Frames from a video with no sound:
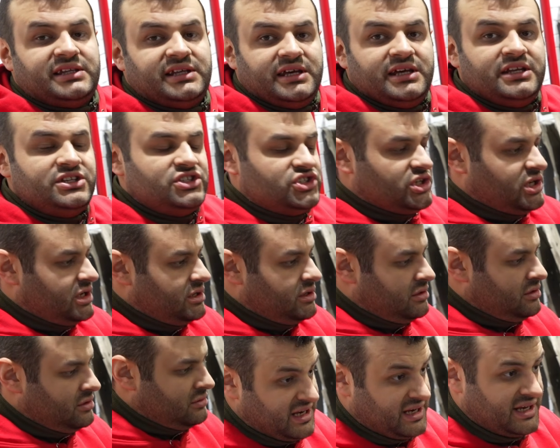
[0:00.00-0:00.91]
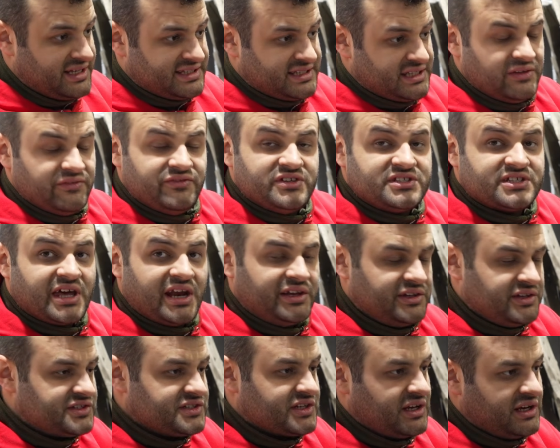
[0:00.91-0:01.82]
the engine, let's see if it's
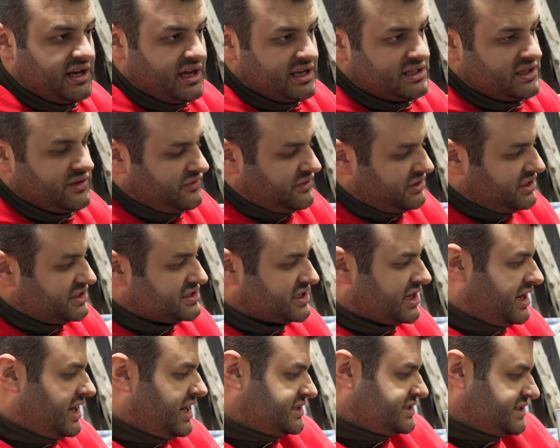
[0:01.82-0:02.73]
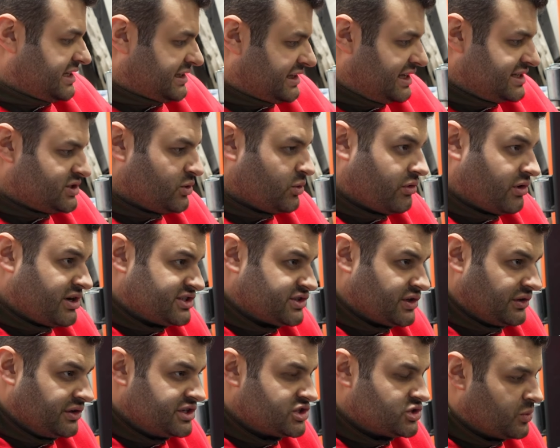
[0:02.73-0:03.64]
gonna disconnect. If it disconnects, at least it will rest
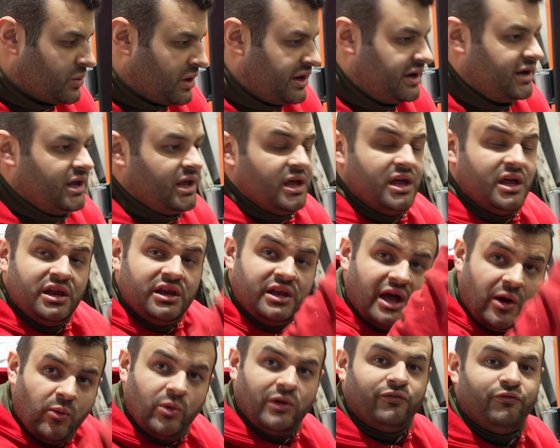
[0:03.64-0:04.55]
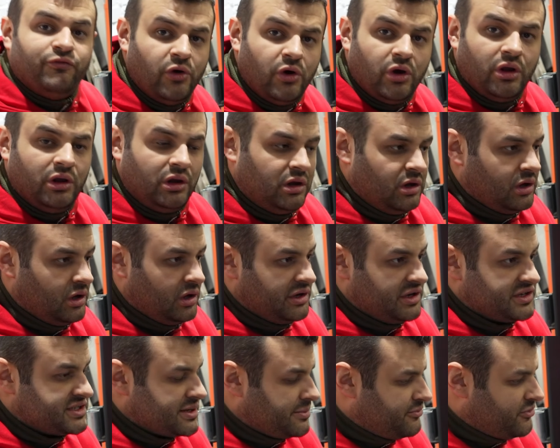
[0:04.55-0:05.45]
on this one. That will fall on
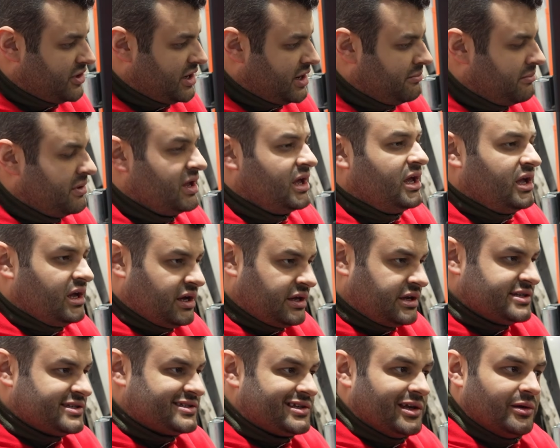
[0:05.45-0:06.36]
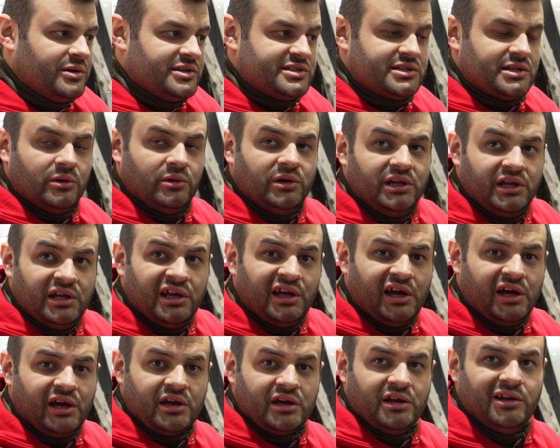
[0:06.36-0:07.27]
the subframe, and then slowly
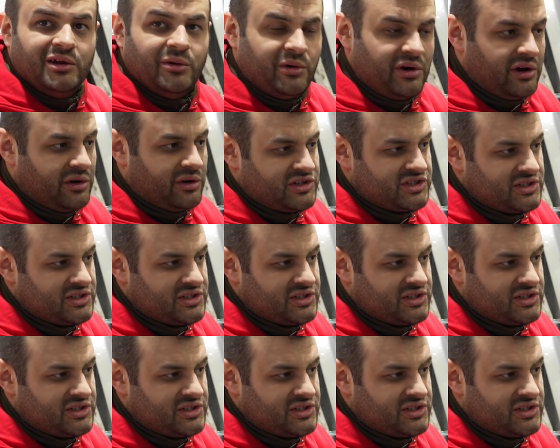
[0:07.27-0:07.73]
I can lower it on the